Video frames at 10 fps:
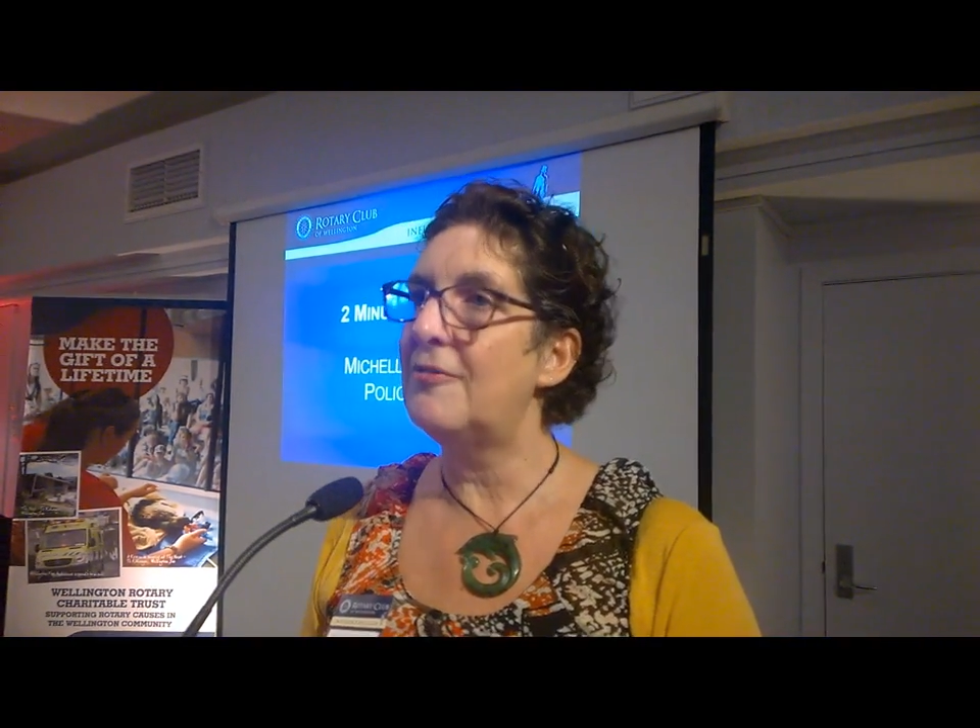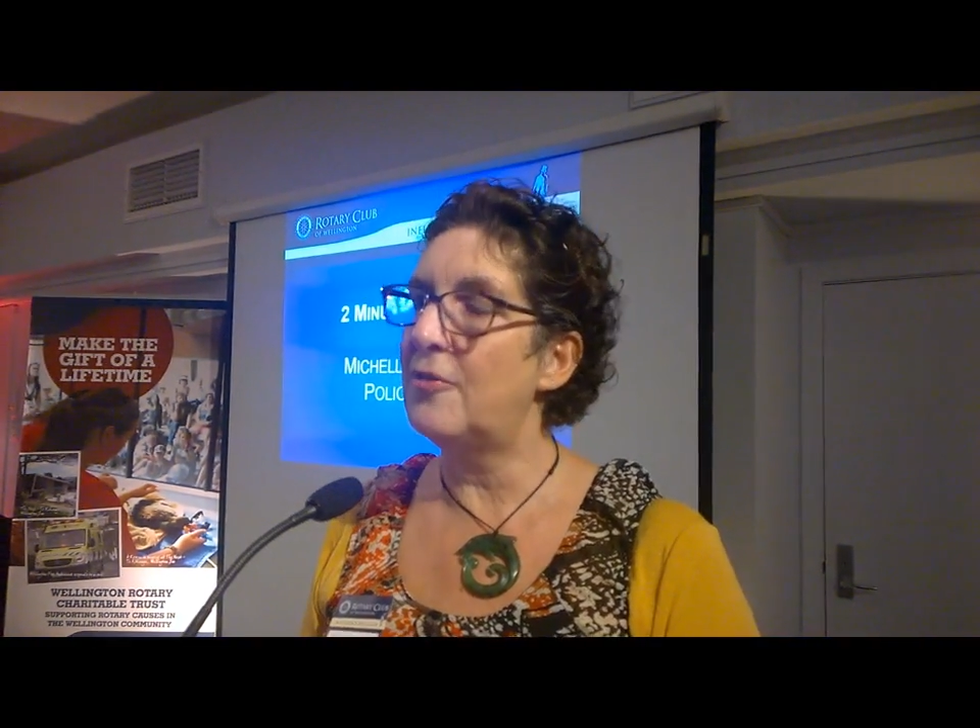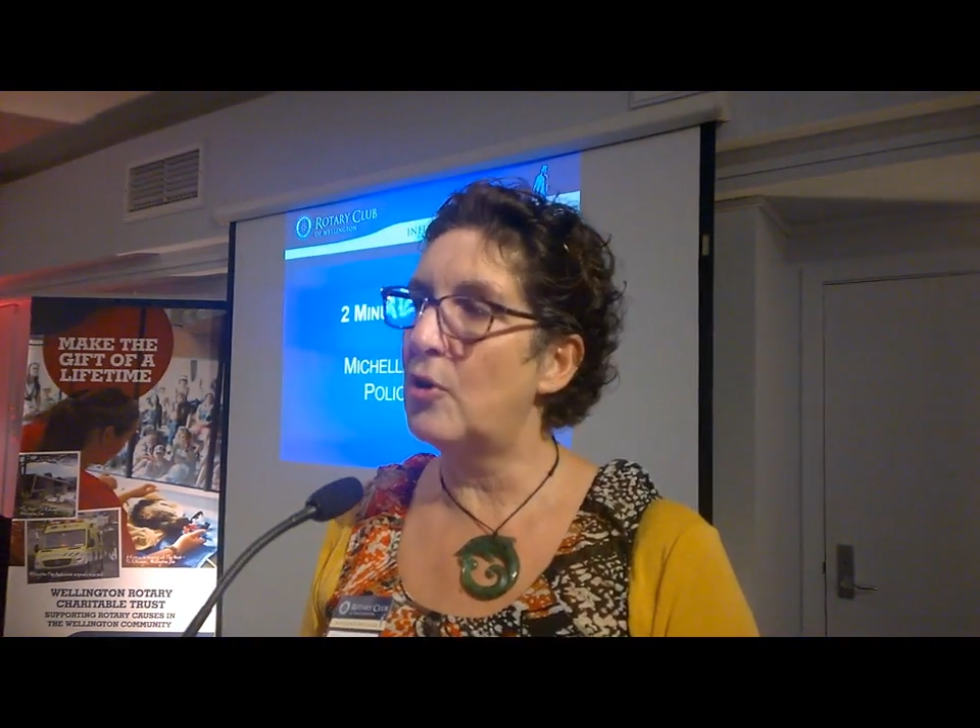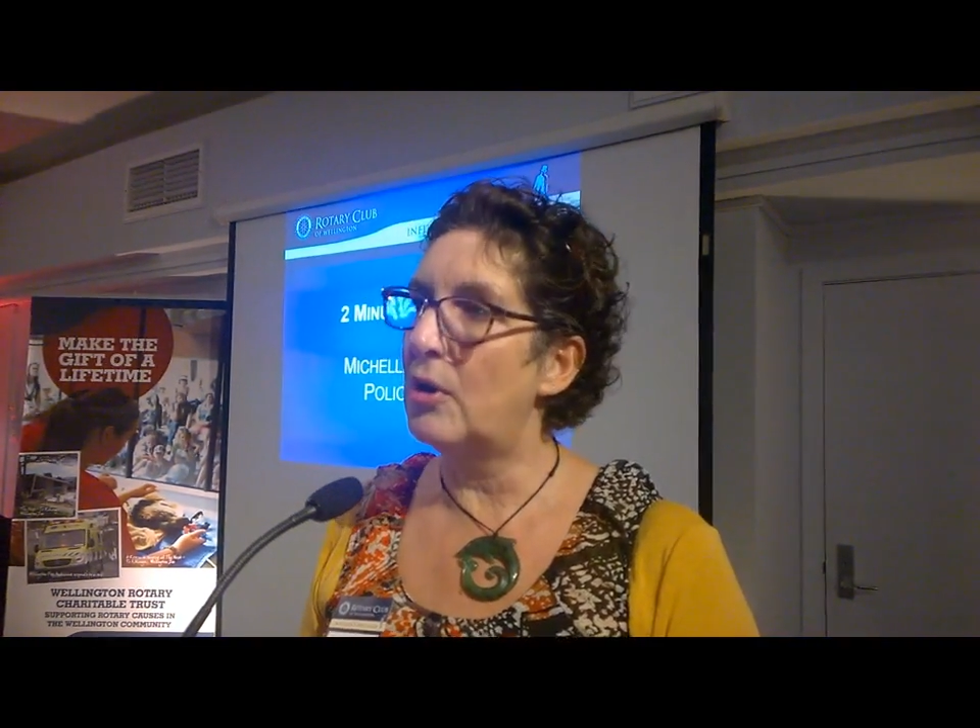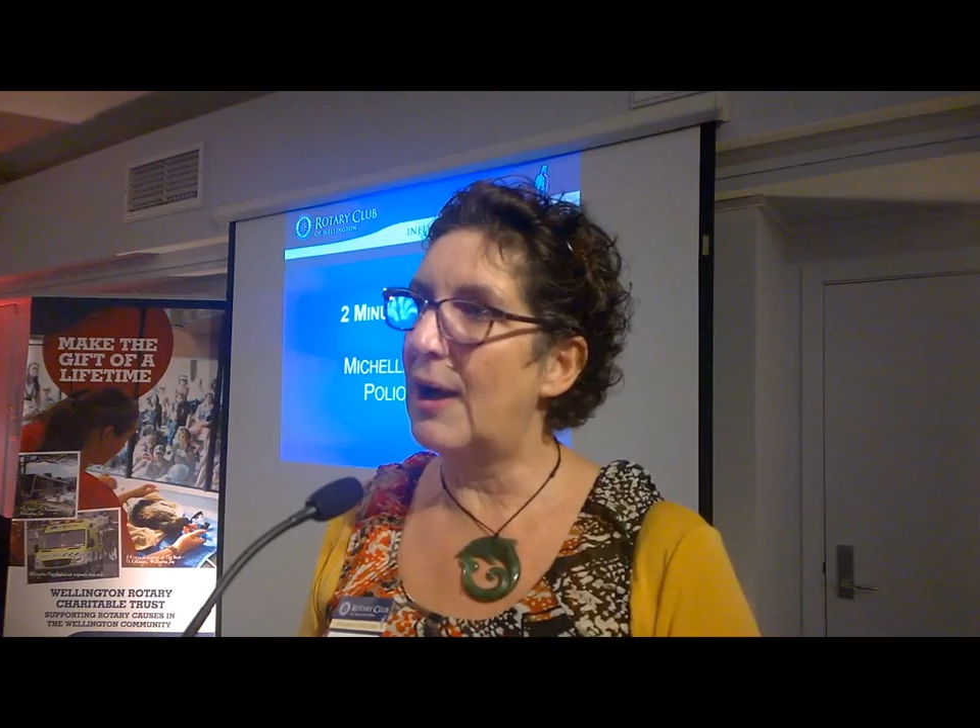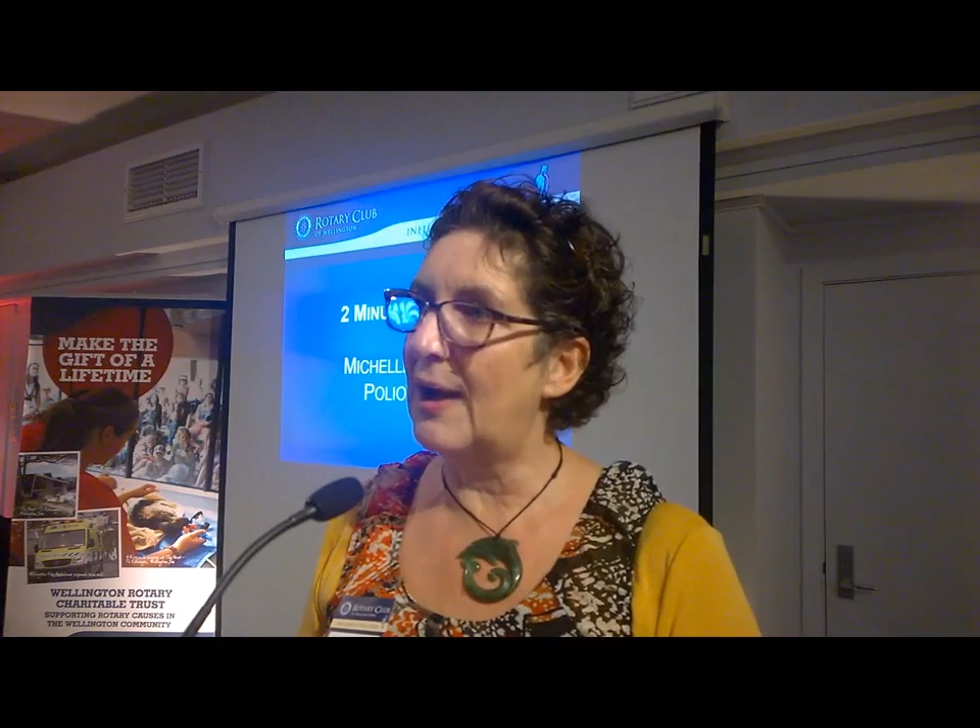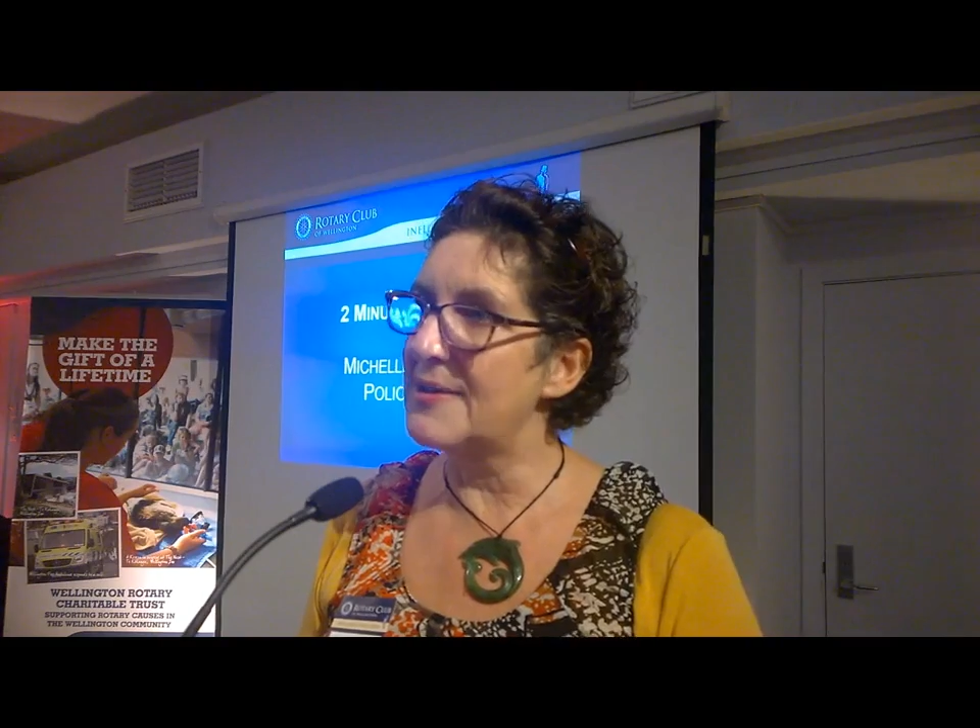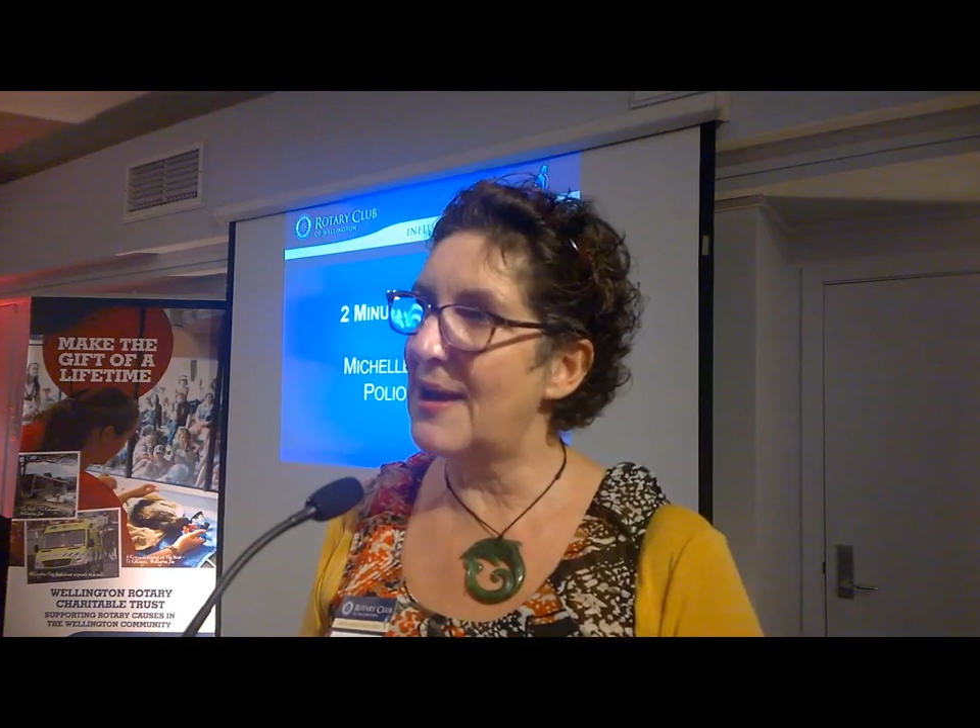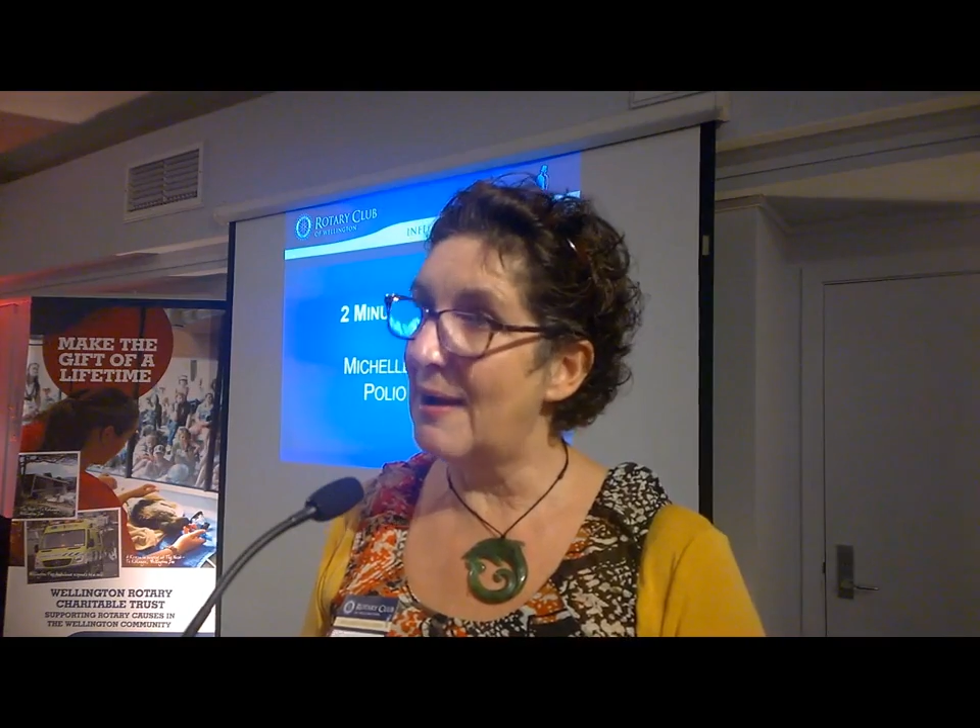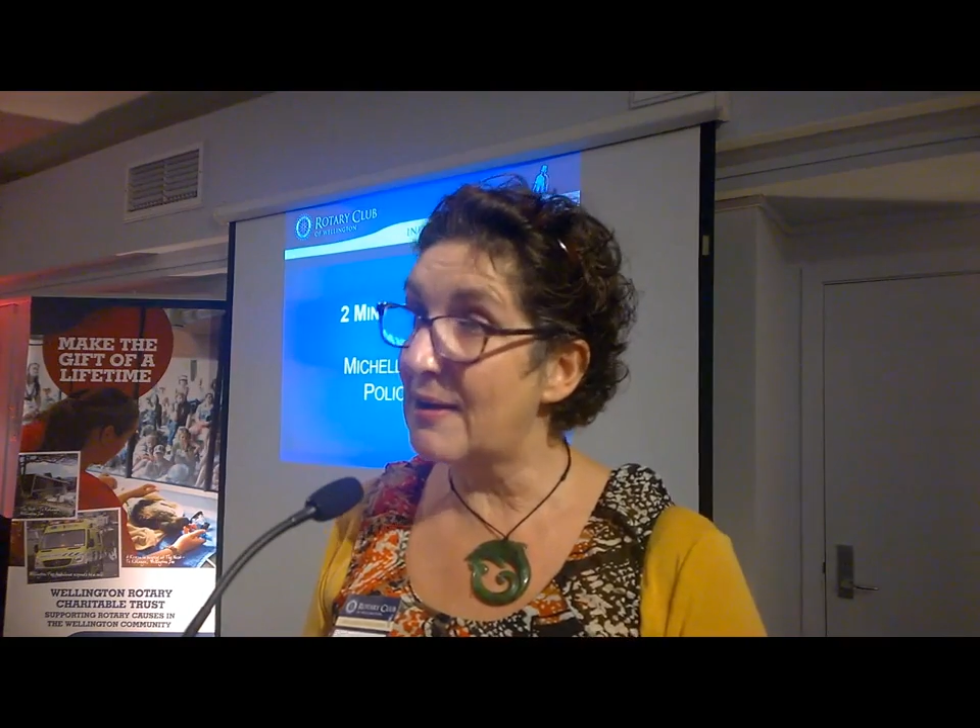for
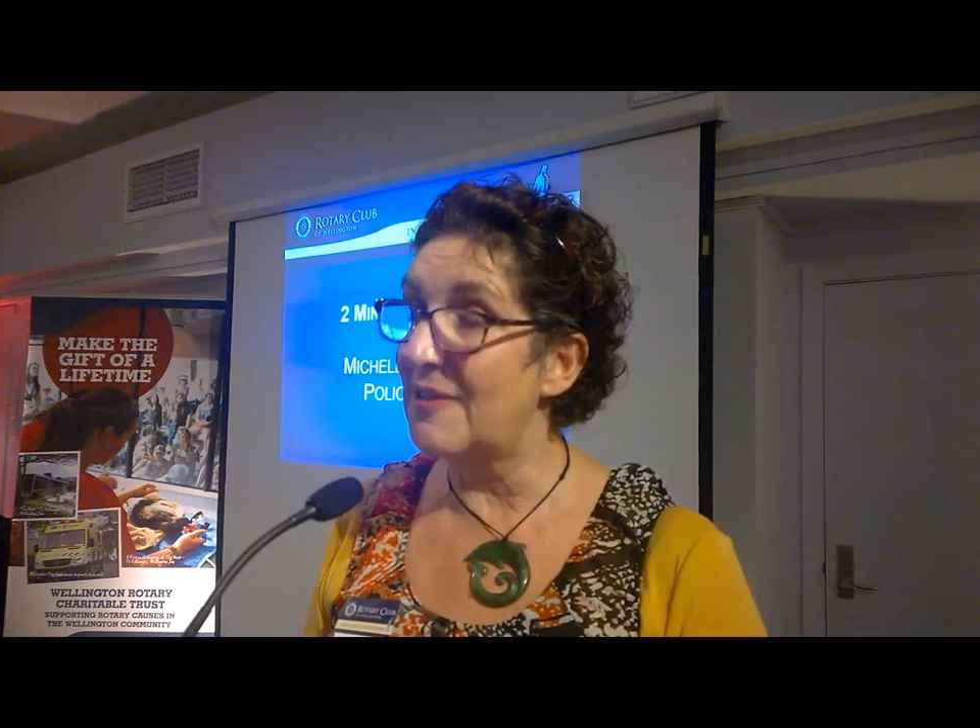our